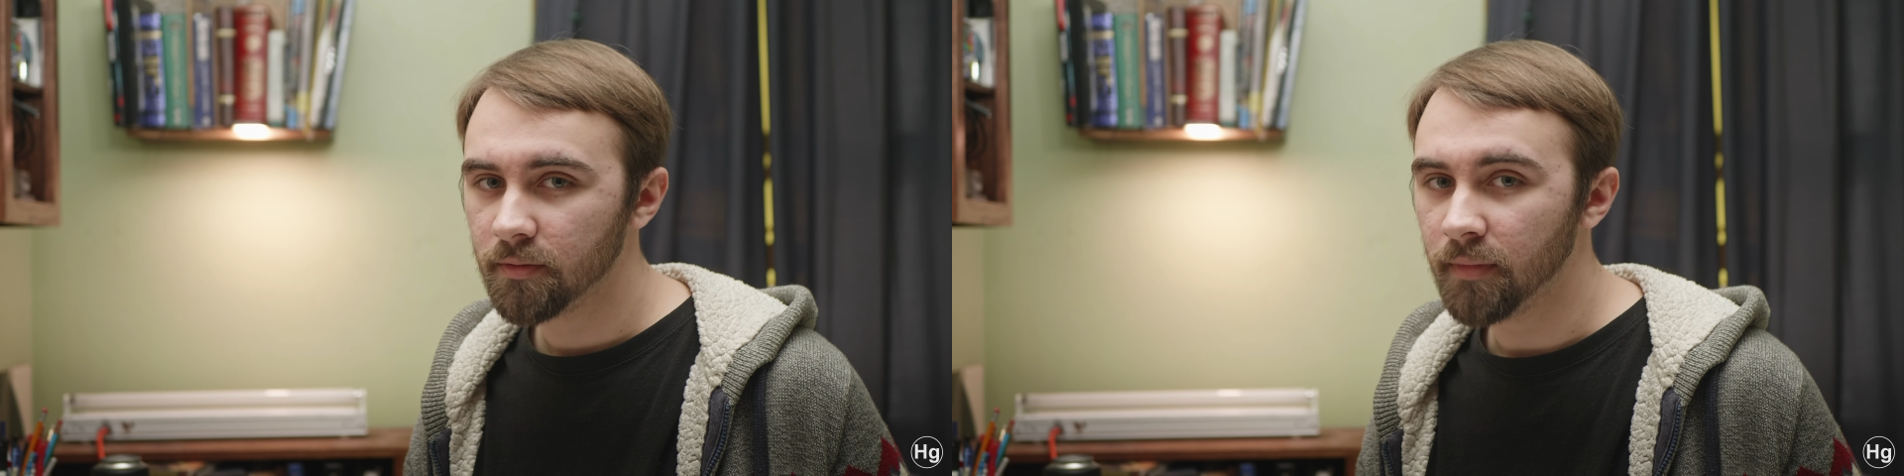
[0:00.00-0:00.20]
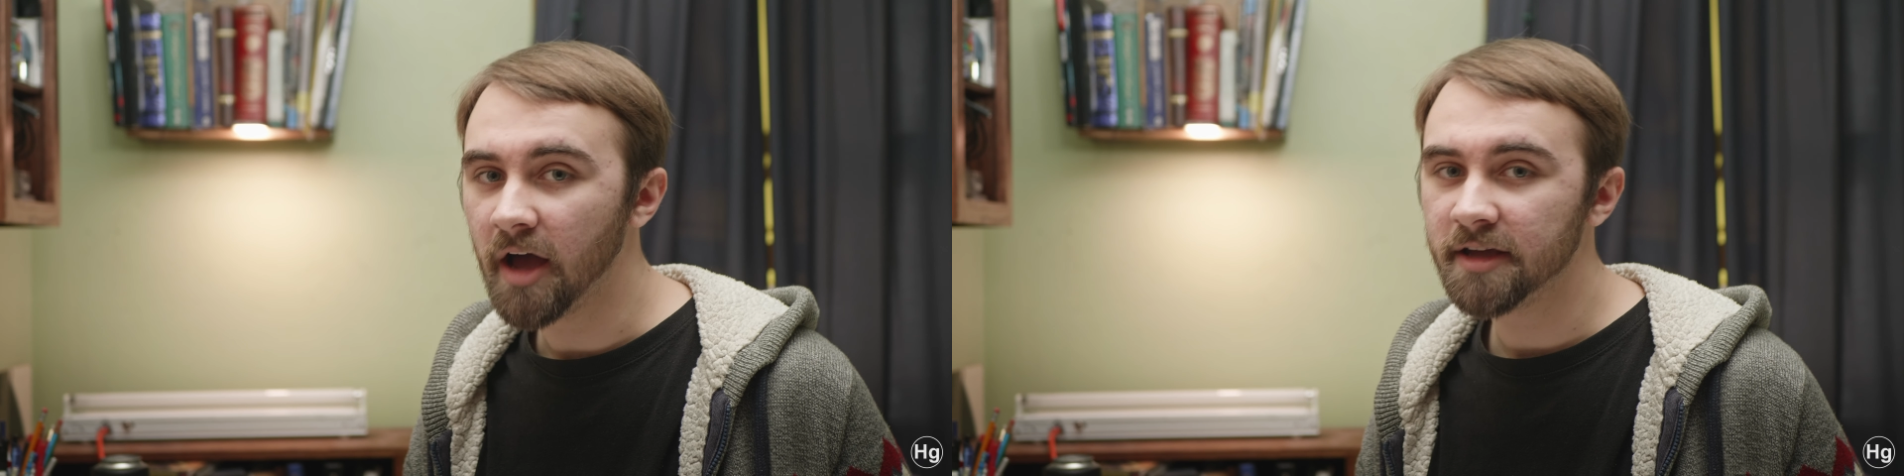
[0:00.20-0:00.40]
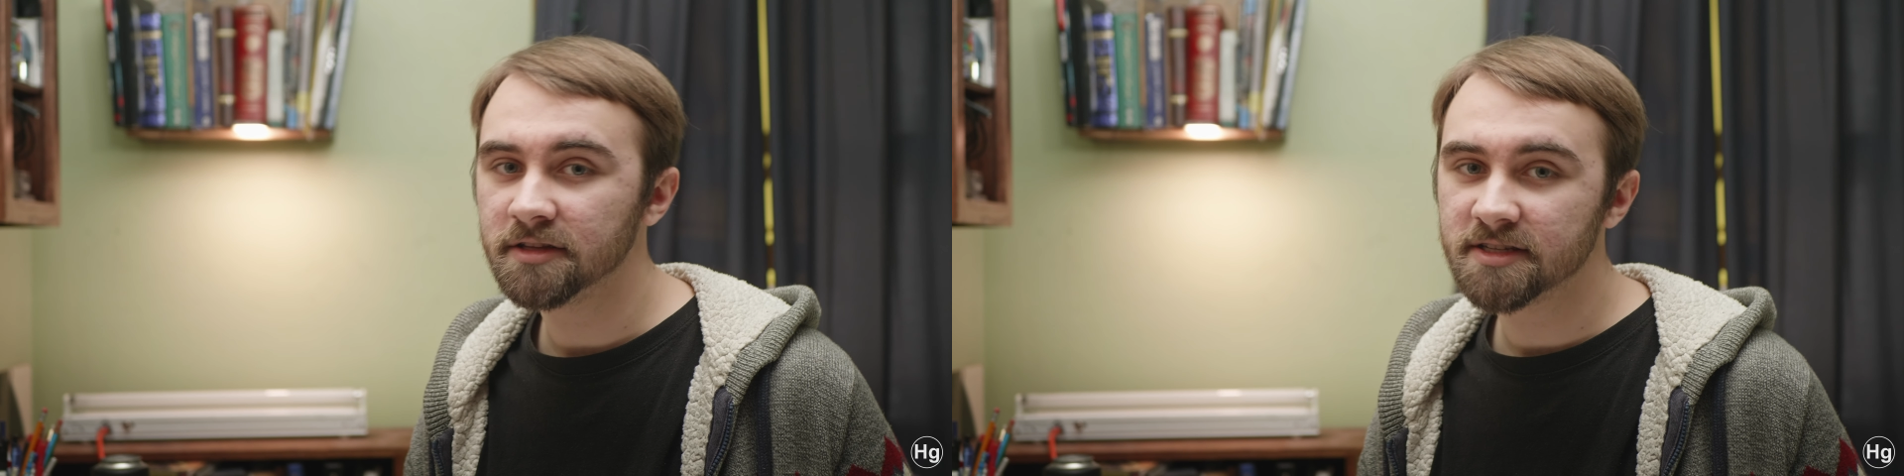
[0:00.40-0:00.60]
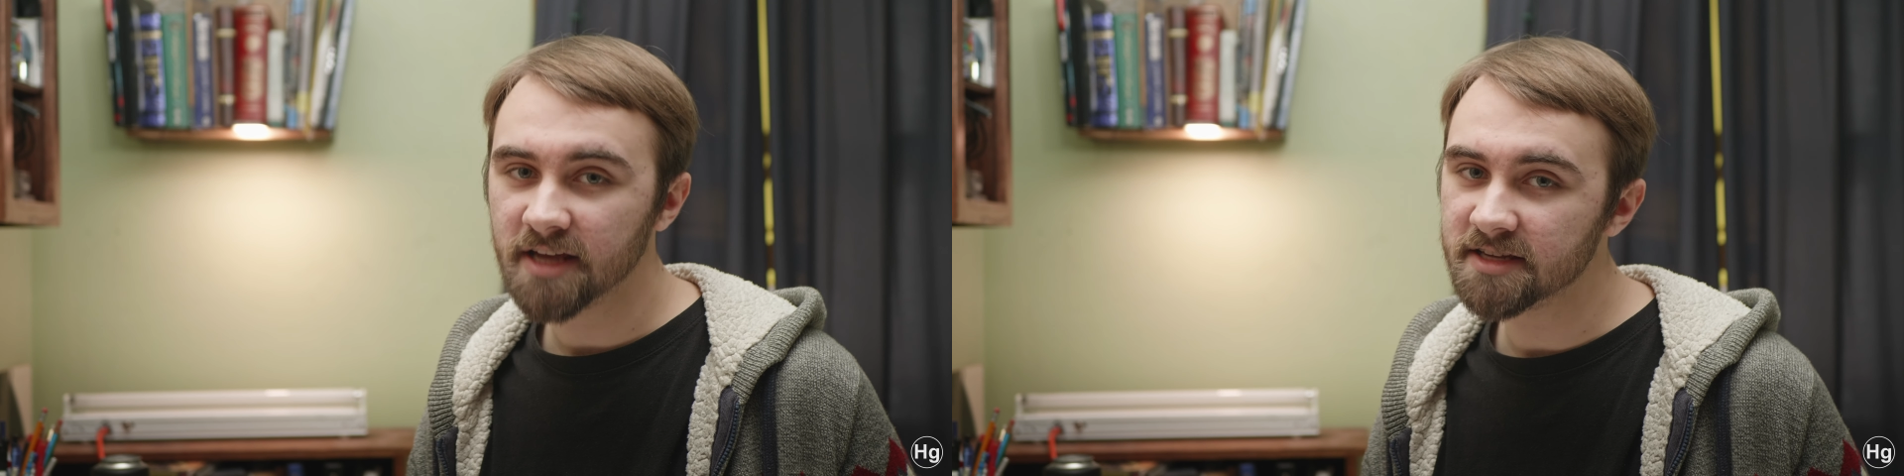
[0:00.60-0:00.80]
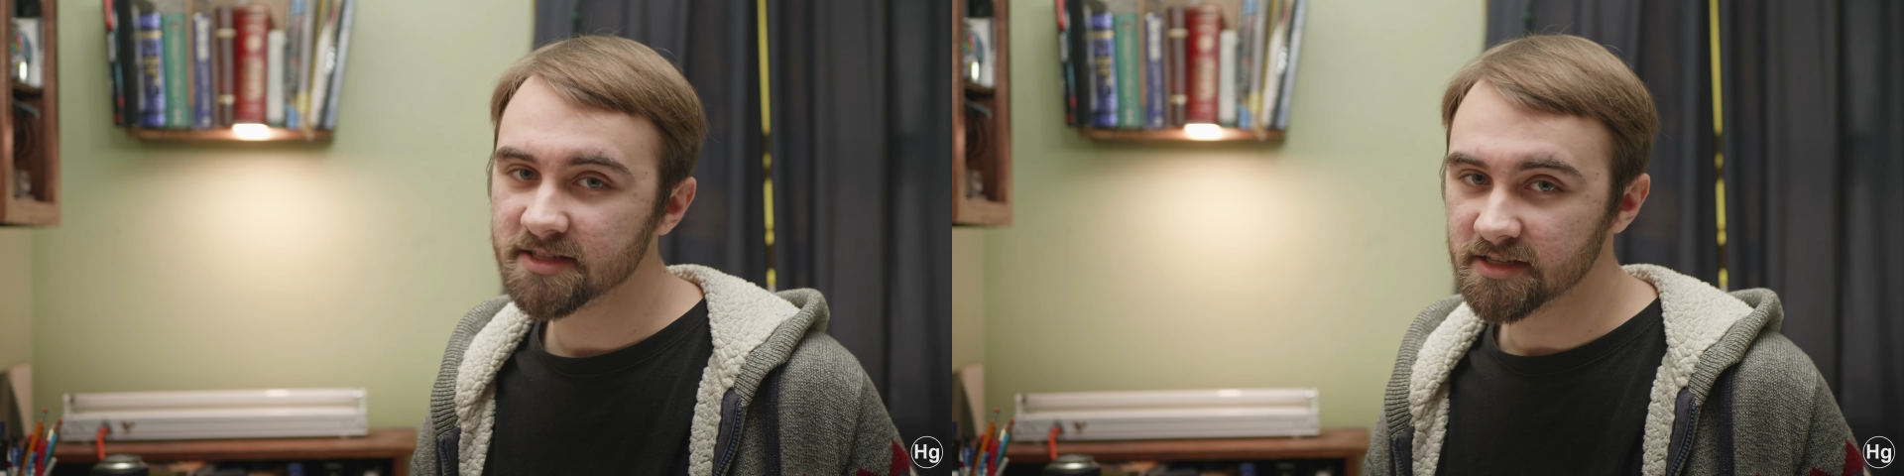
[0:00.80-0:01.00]
Mine
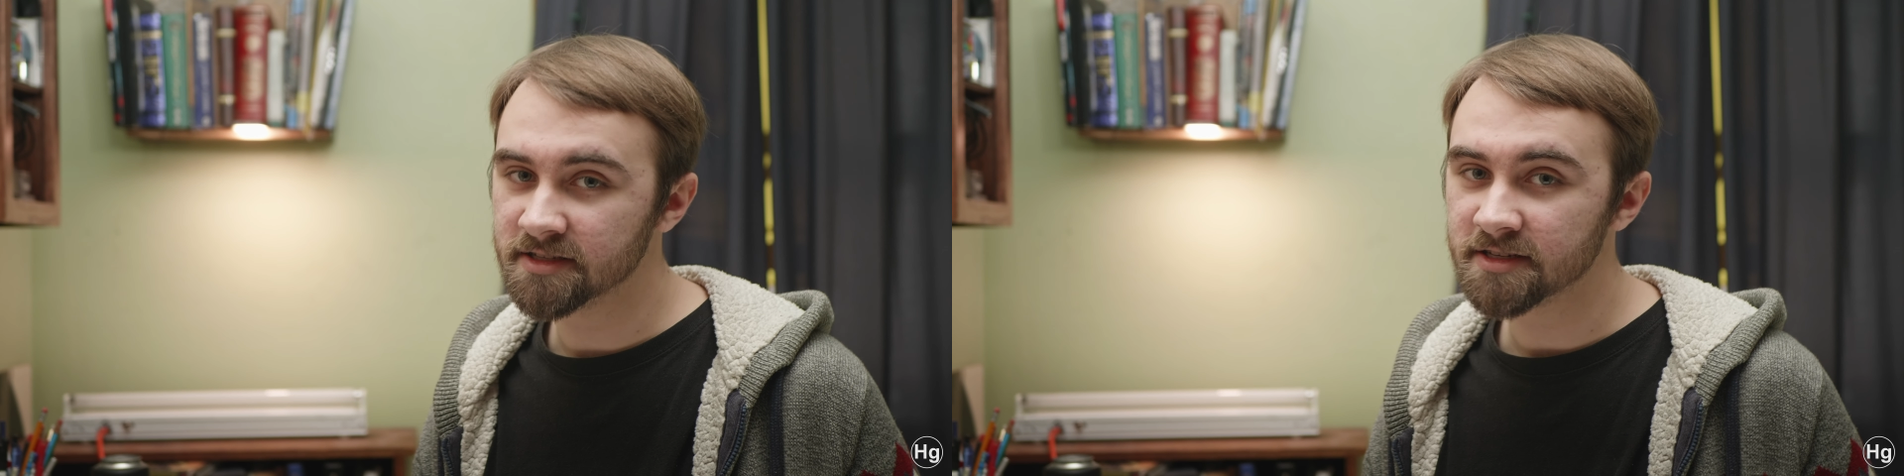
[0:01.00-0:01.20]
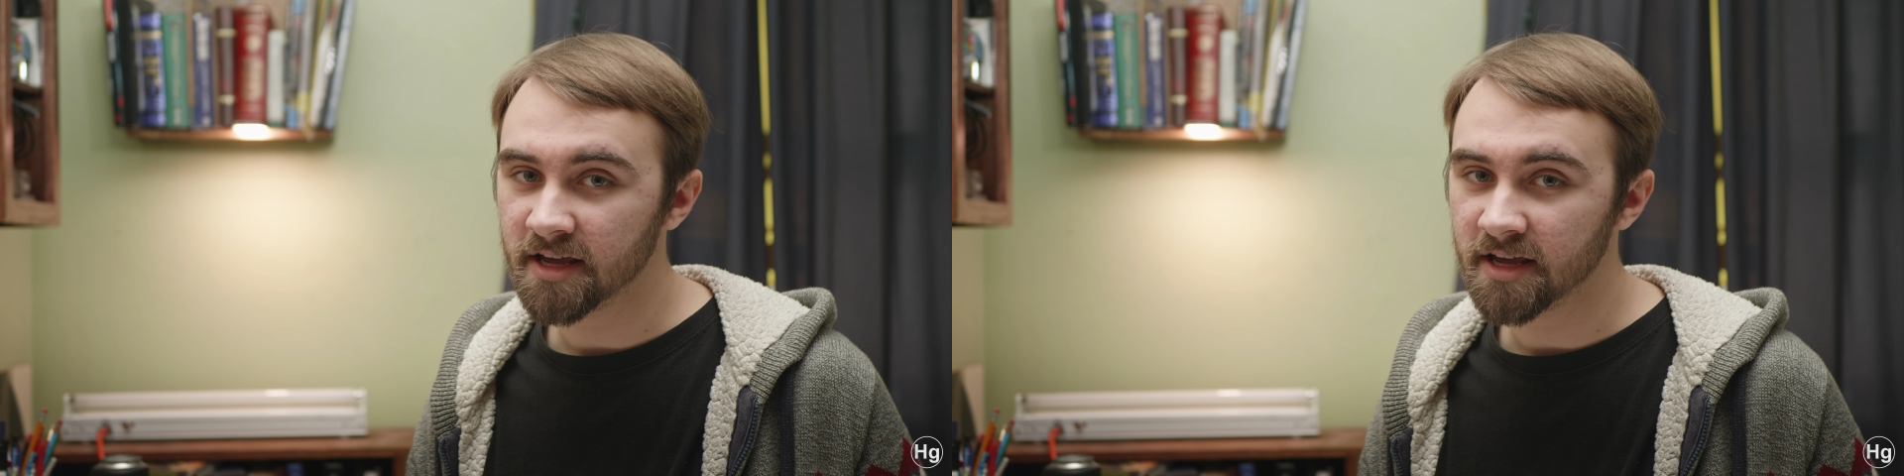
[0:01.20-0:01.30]
says it's